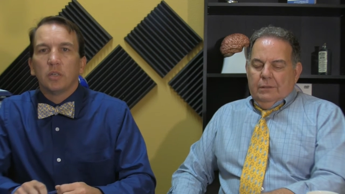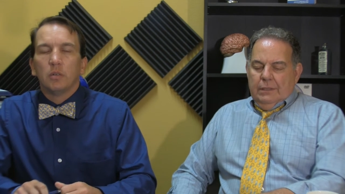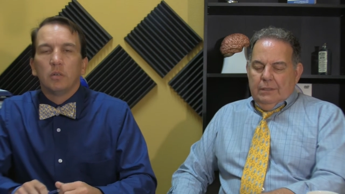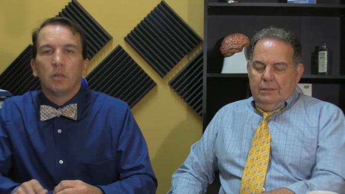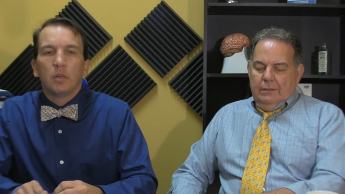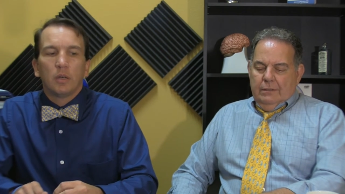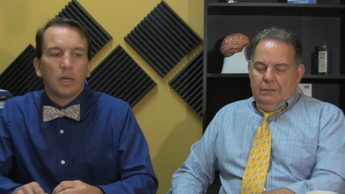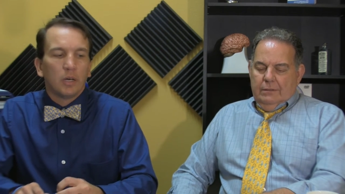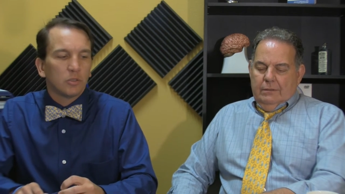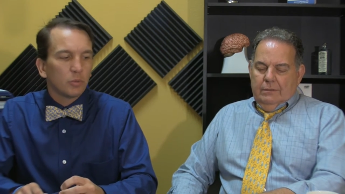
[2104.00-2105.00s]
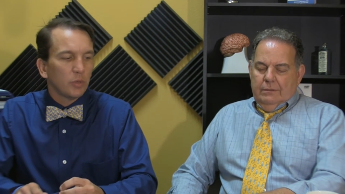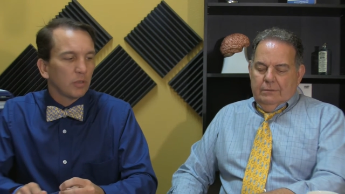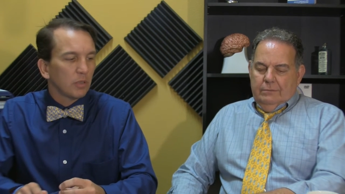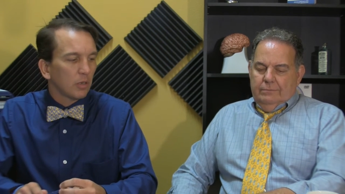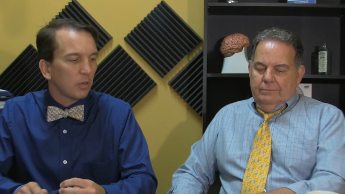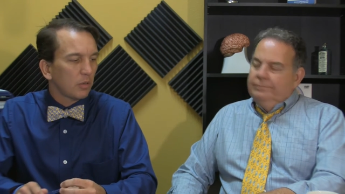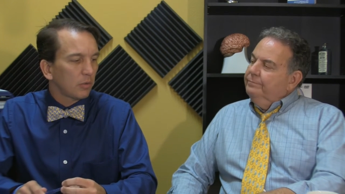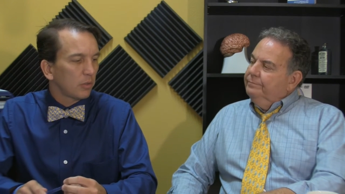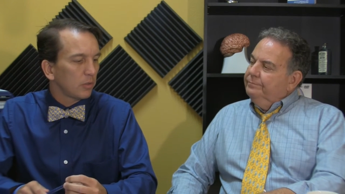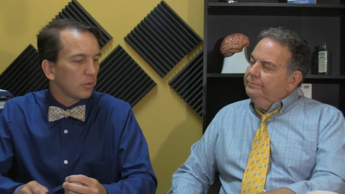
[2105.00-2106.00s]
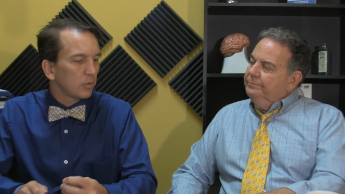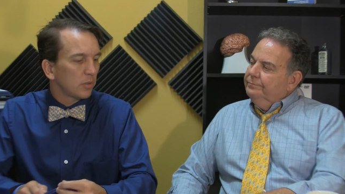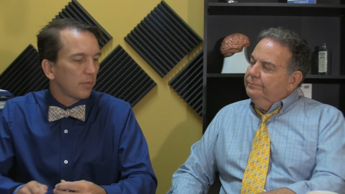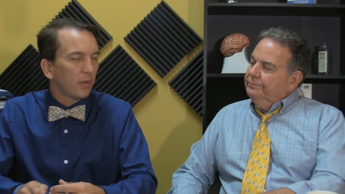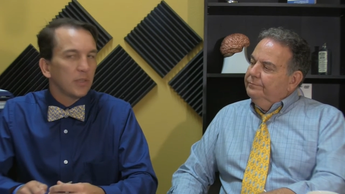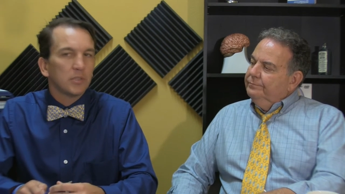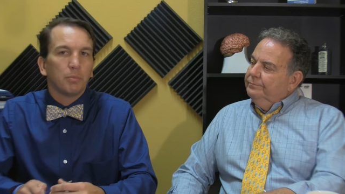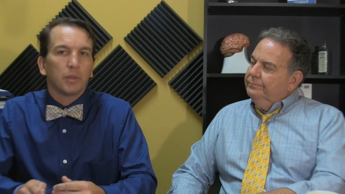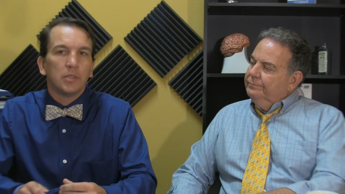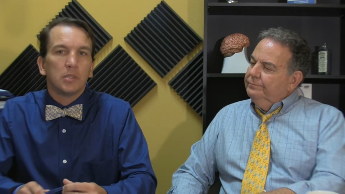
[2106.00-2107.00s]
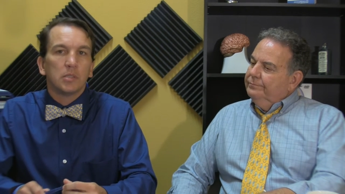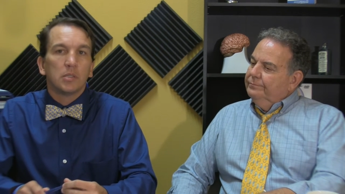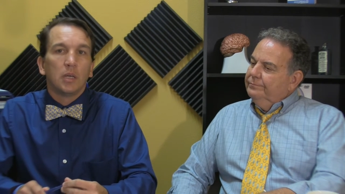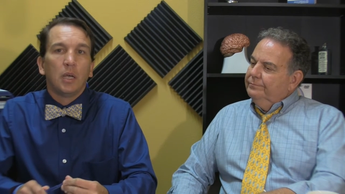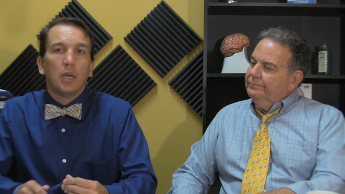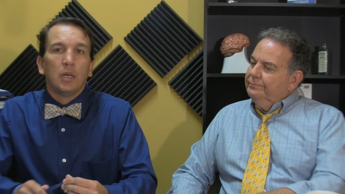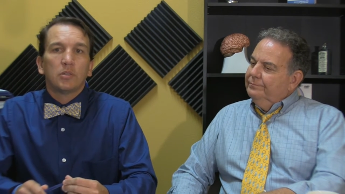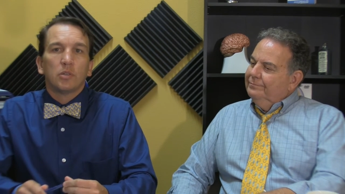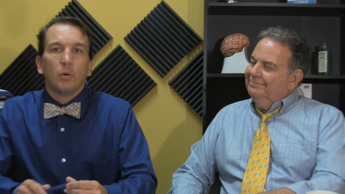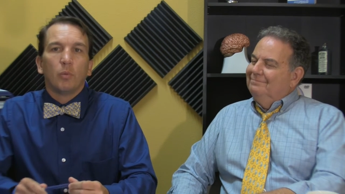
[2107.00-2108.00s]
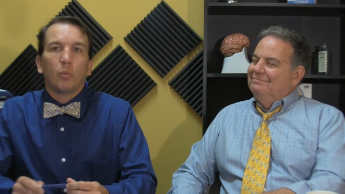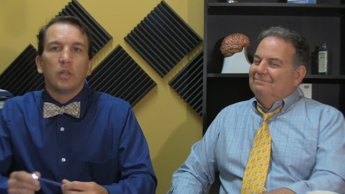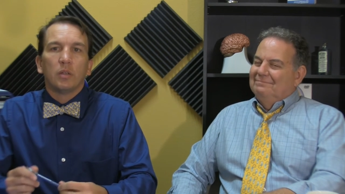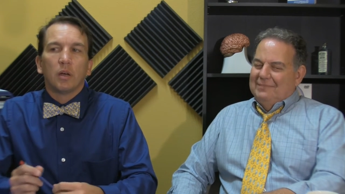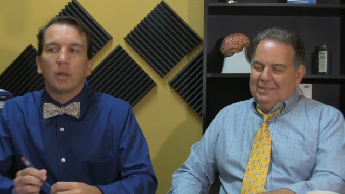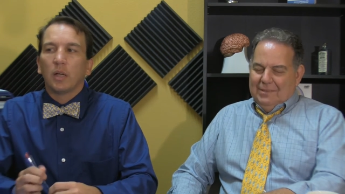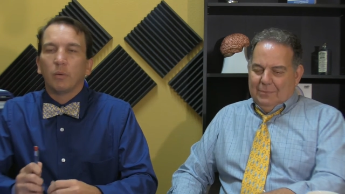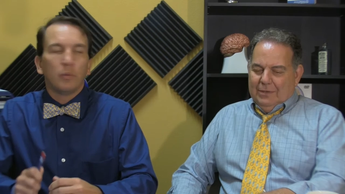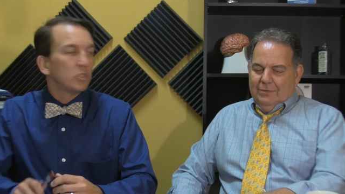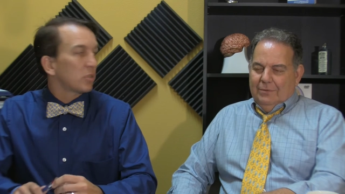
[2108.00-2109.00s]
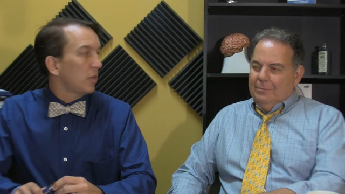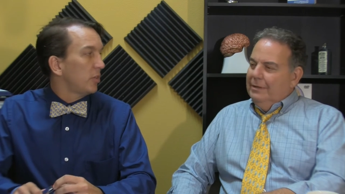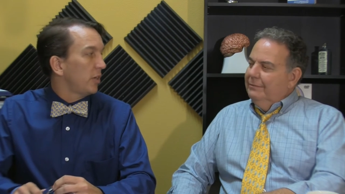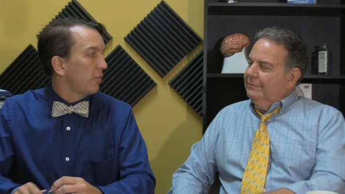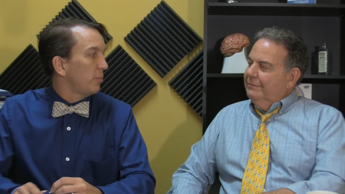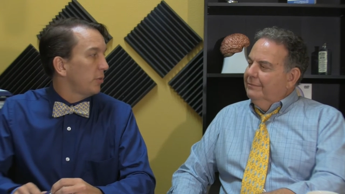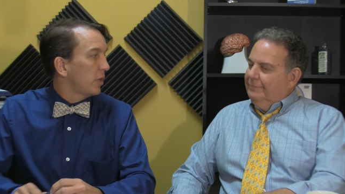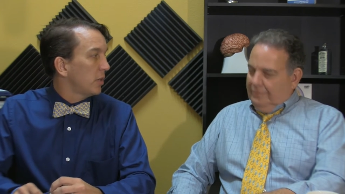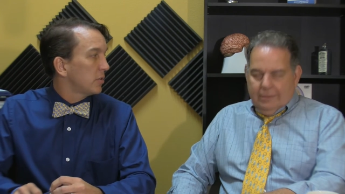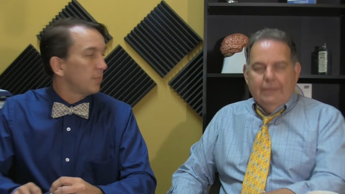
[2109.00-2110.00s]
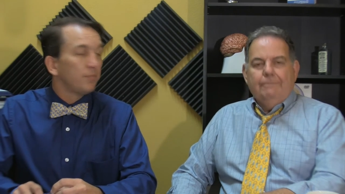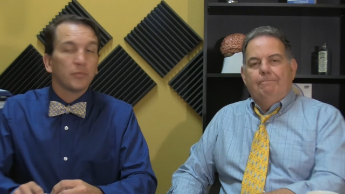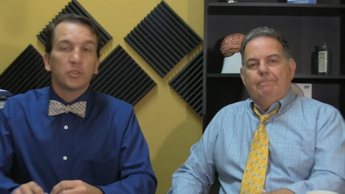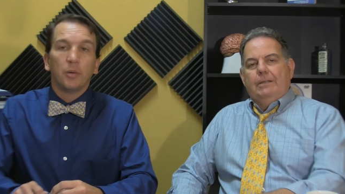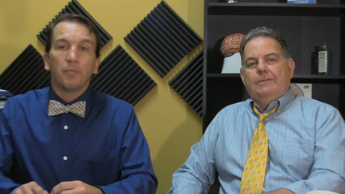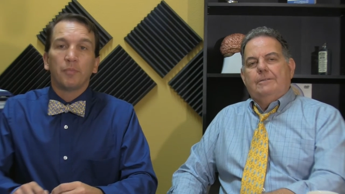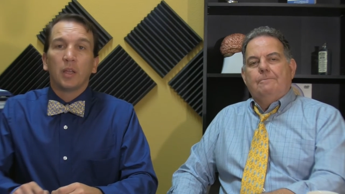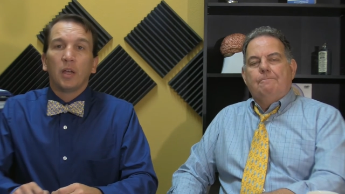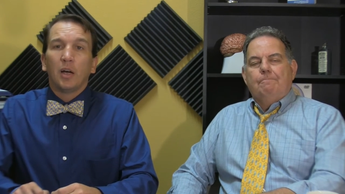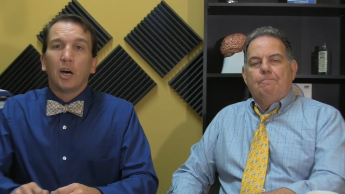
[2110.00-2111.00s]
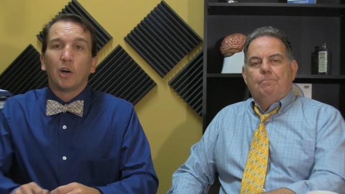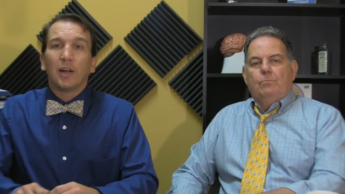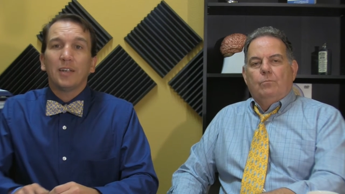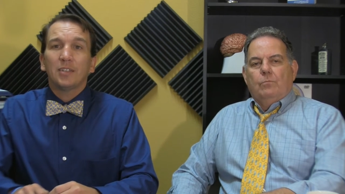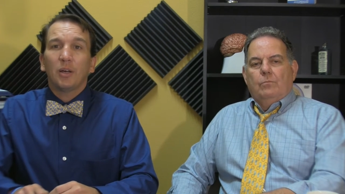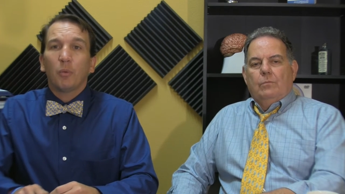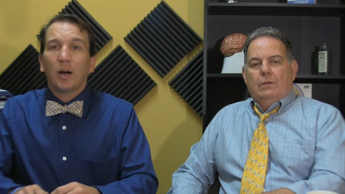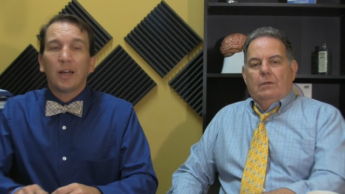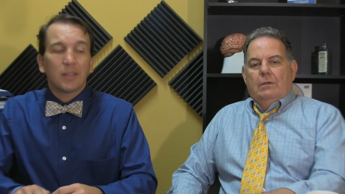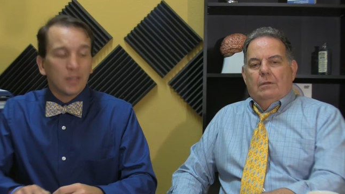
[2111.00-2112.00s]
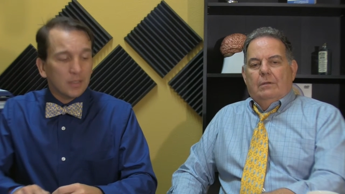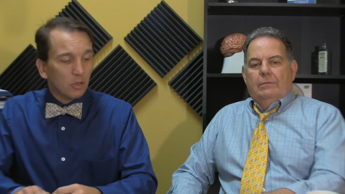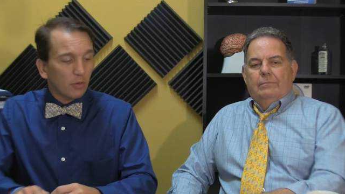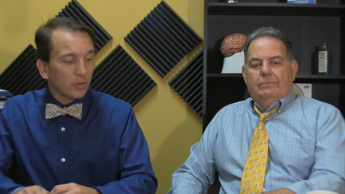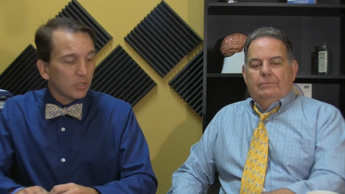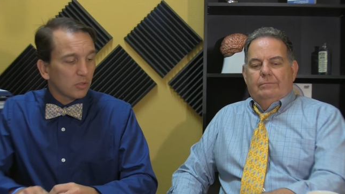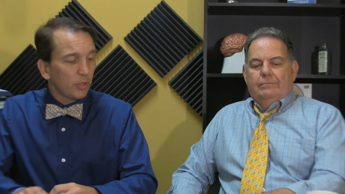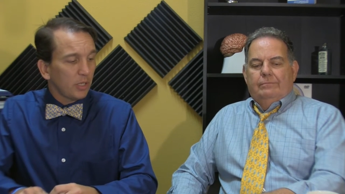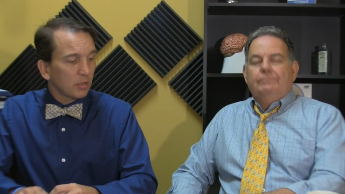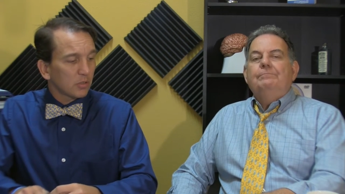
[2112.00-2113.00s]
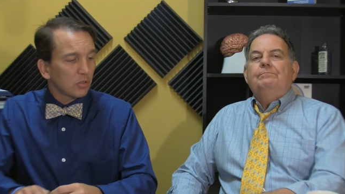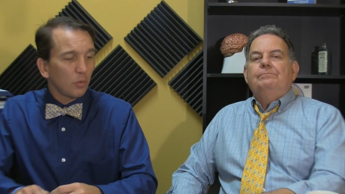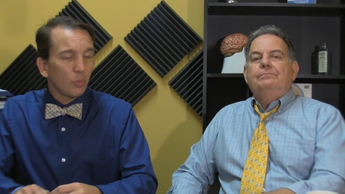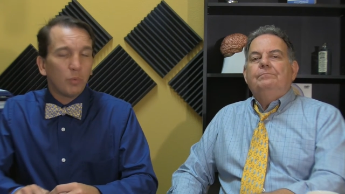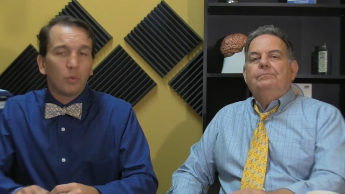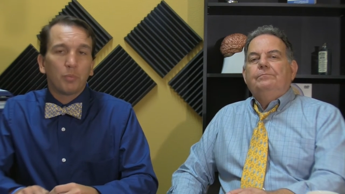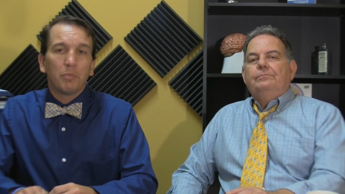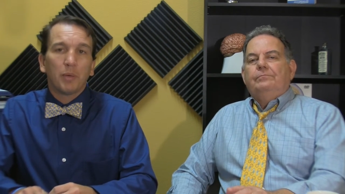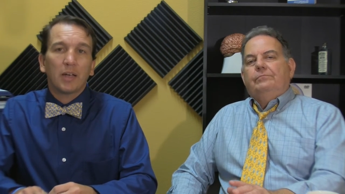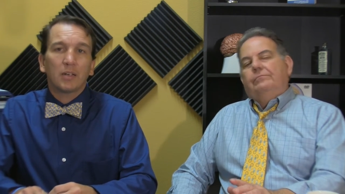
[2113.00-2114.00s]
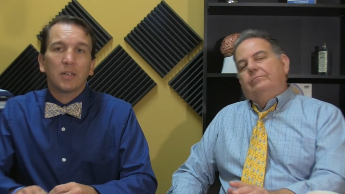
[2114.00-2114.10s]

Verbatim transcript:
Speaker 1: and uh, Twitter and all those fancy places. So mm-hmm. we yeah, we would just love to hear from you guys. Yeah, so. let us know. All right. Well, I think that's all for this week. So we will be back